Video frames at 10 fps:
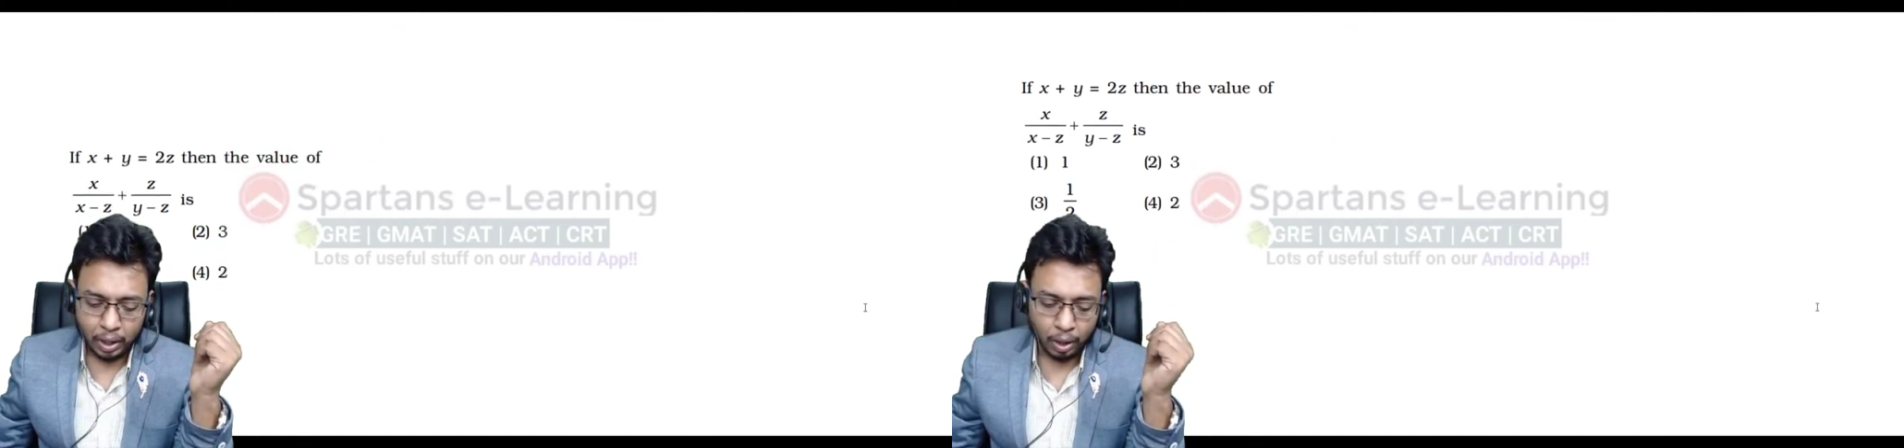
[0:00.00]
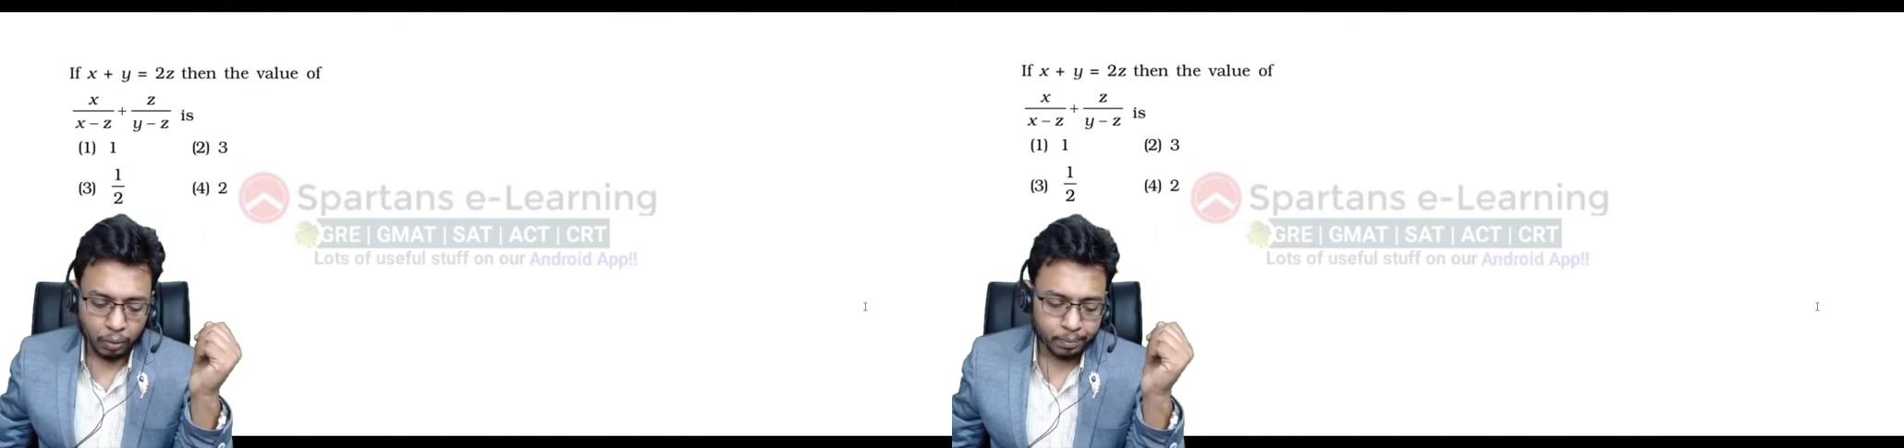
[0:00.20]

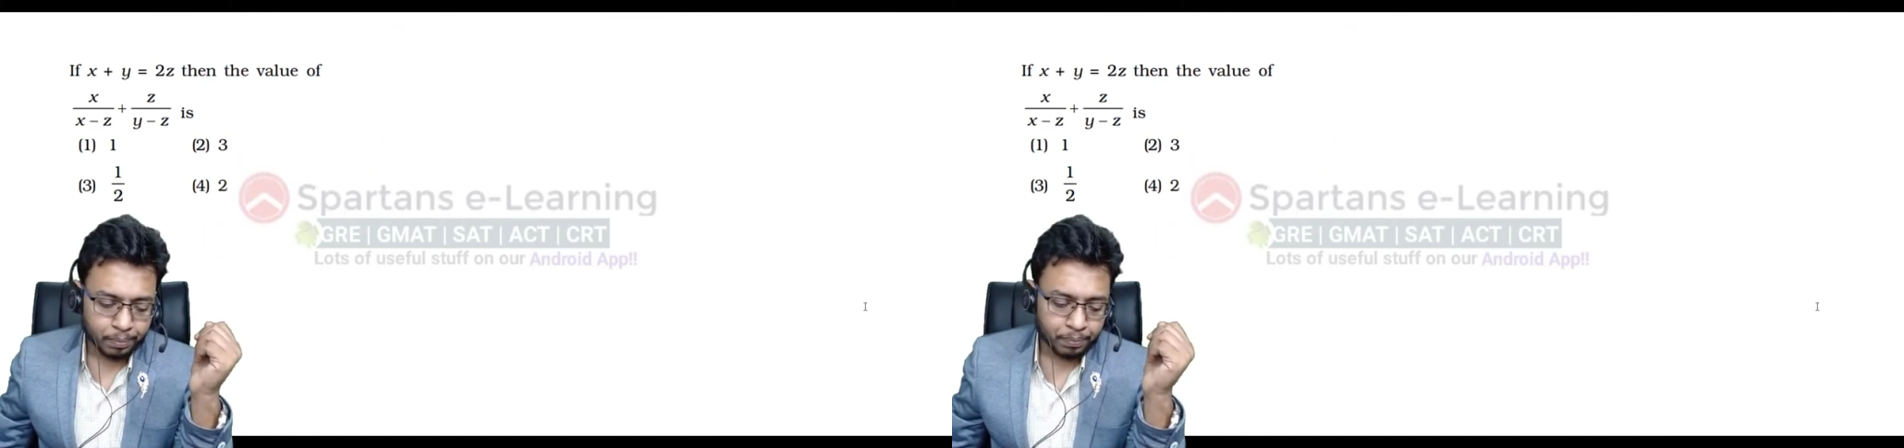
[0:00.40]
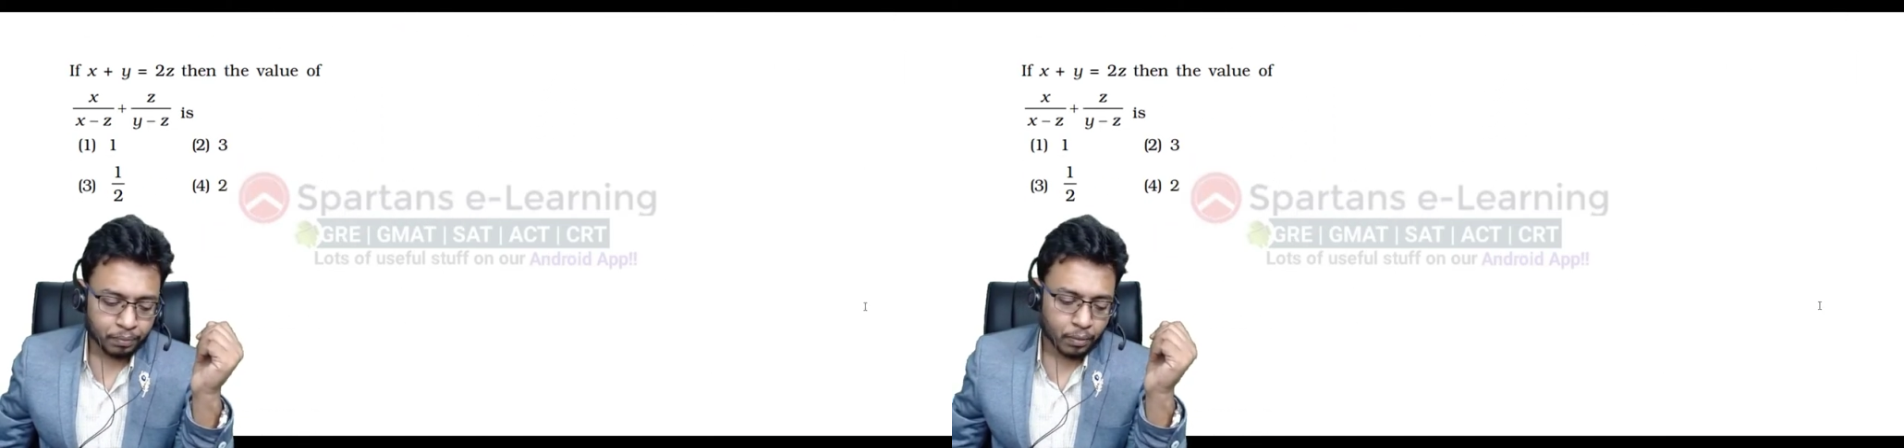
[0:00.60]
Now,
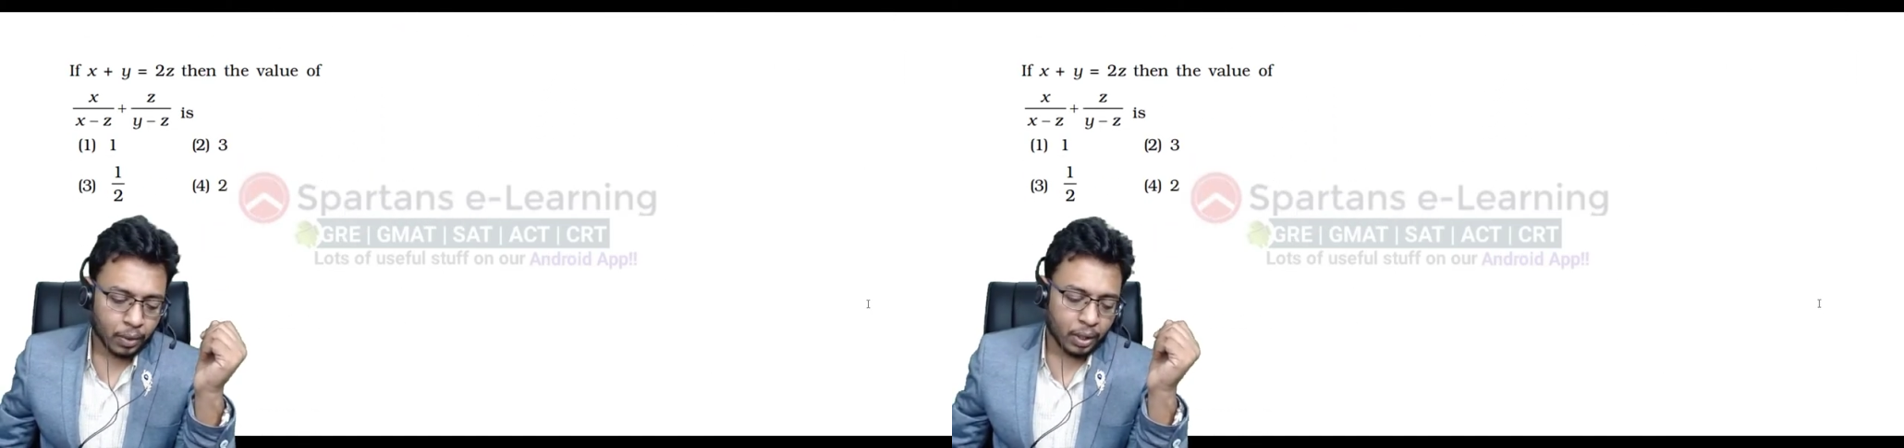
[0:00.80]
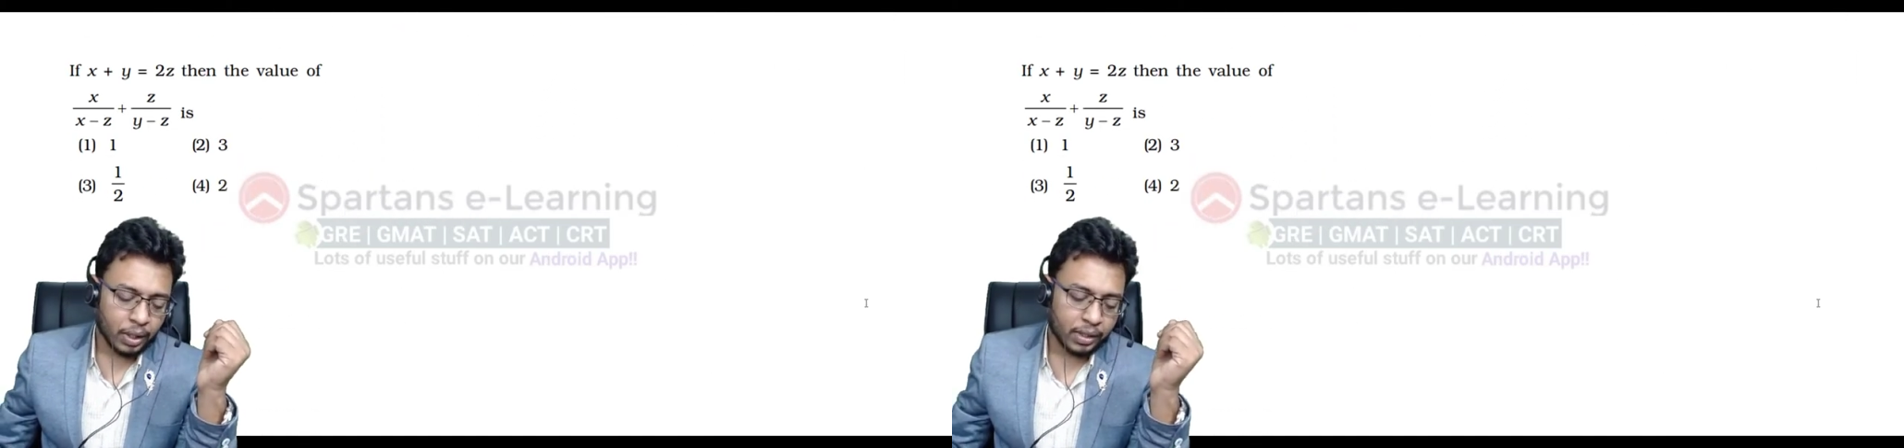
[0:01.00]

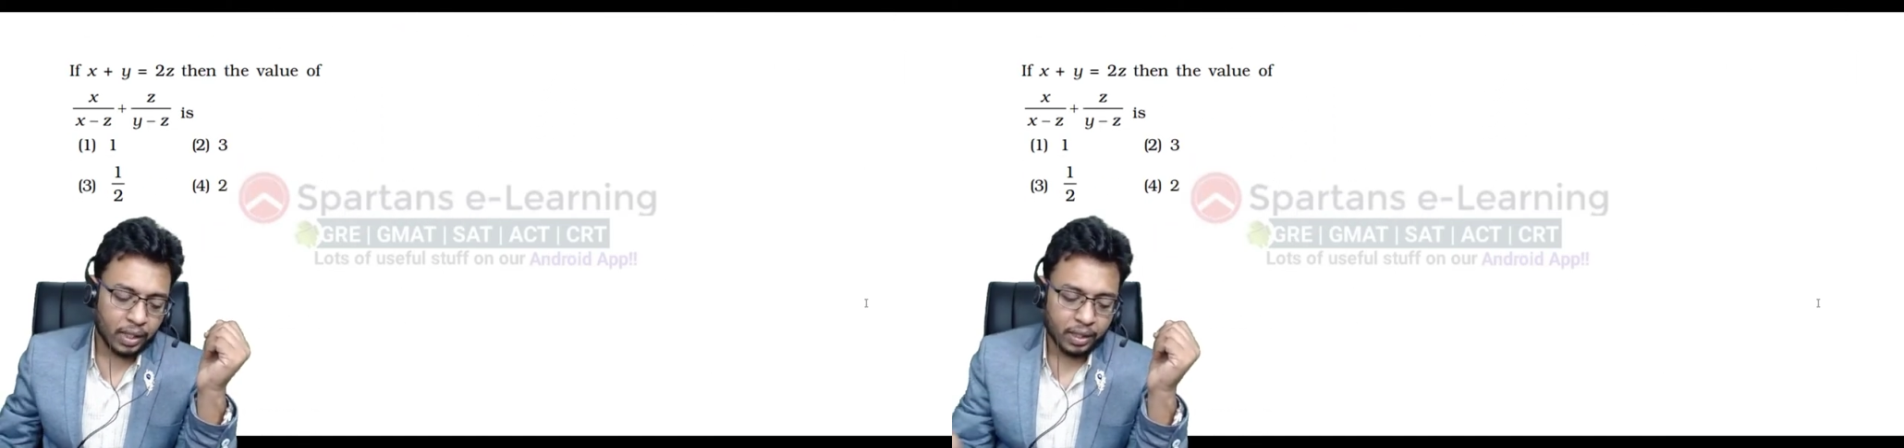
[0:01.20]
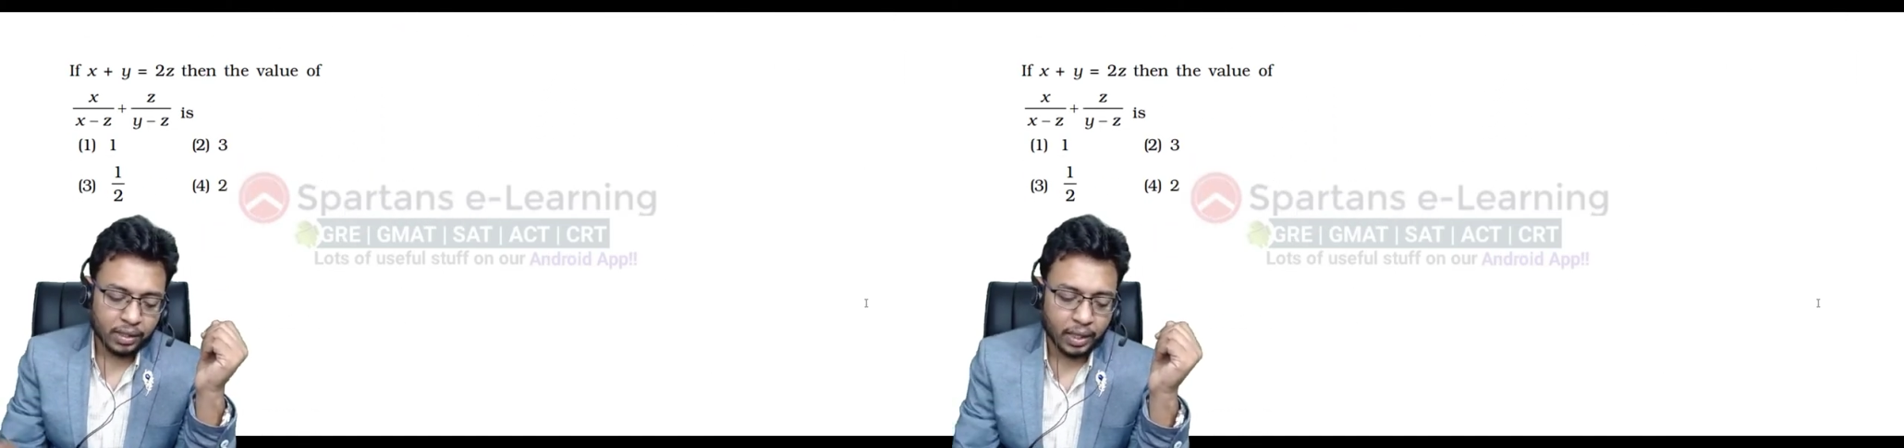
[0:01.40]

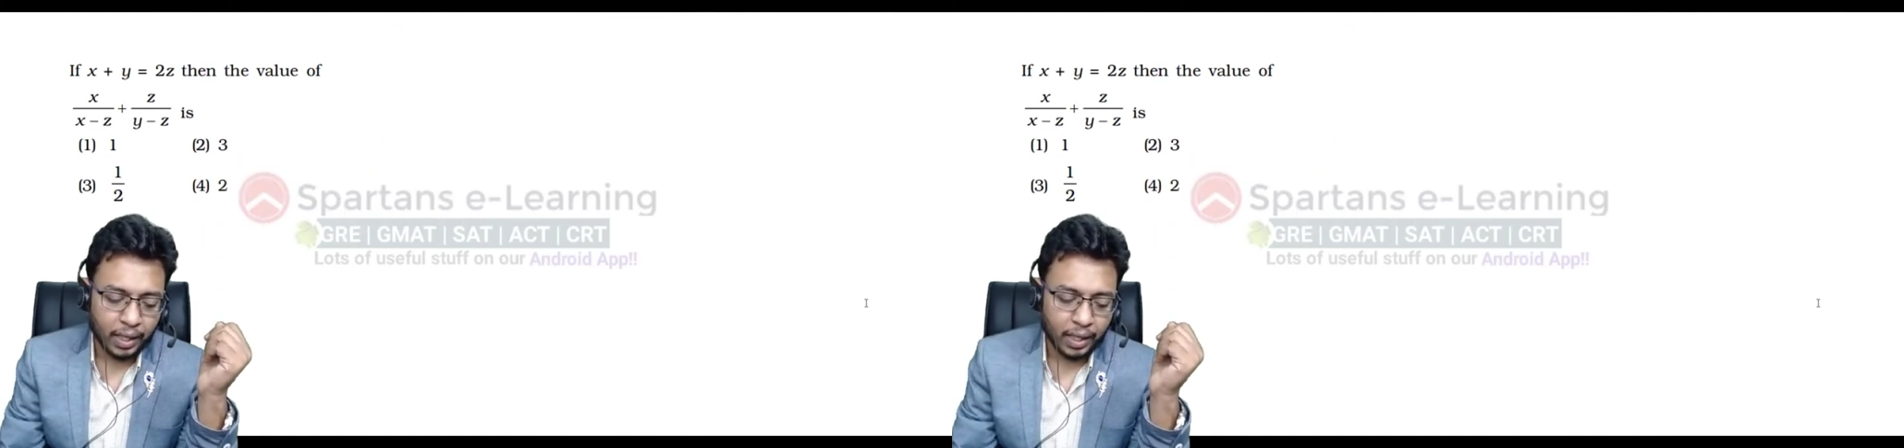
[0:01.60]
see this,